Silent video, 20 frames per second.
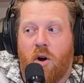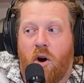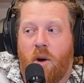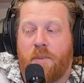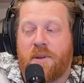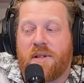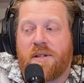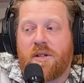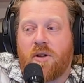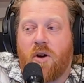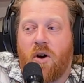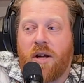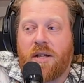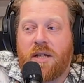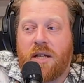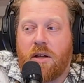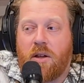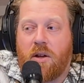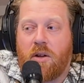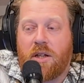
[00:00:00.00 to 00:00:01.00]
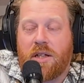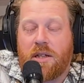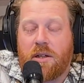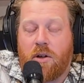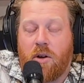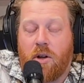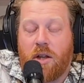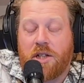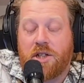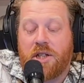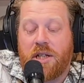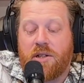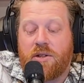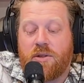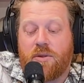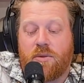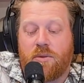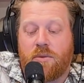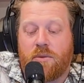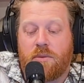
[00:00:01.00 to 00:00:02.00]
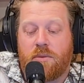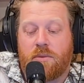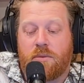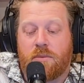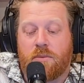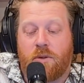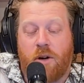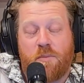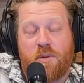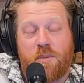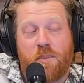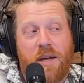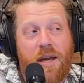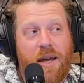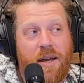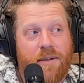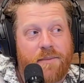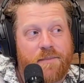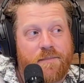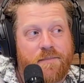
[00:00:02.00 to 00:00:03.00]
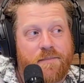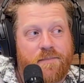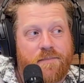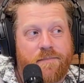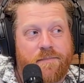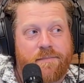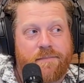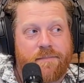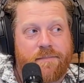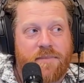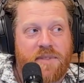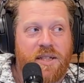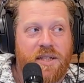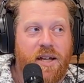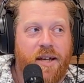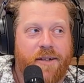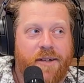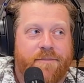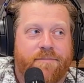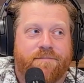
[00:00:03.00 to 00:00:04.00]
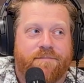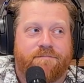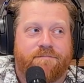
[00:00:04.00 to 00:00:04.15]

opposite ideology to Robespierre. So